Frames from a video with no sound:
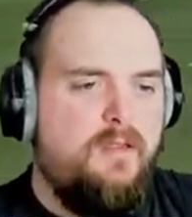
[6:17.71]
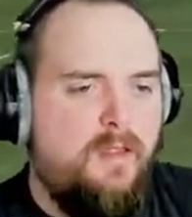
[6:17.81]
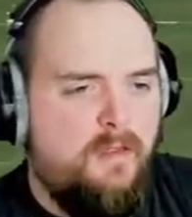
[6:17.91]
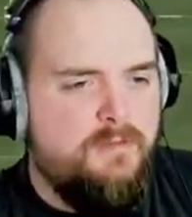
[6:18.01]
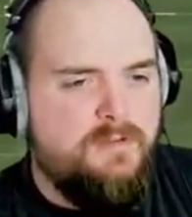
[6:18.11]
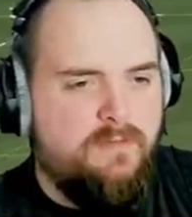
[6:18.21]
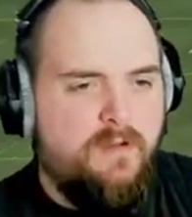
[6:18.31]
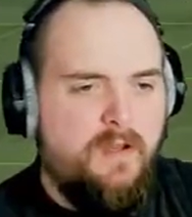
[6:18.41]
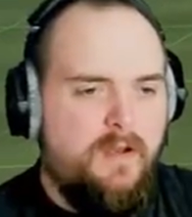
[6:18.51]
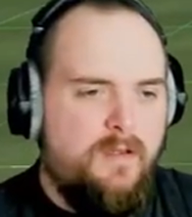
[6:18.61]
Yeah, it was the
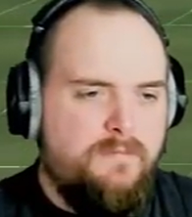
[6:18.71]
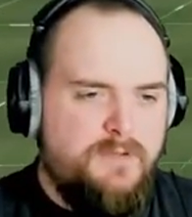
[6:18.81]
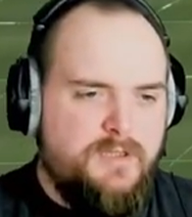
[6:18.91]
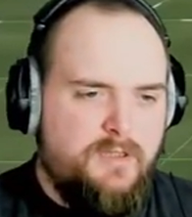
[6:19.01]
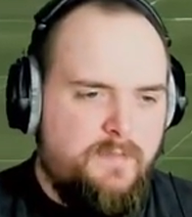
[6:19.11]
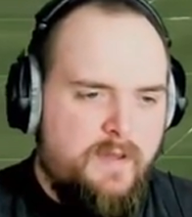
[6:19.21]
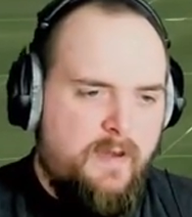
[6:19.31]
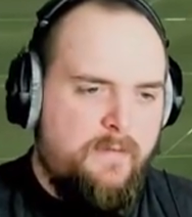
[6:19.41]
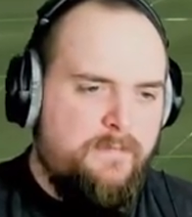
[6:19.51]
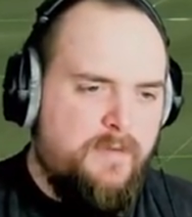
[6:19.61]
right club. Just
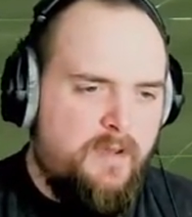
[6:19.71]
about.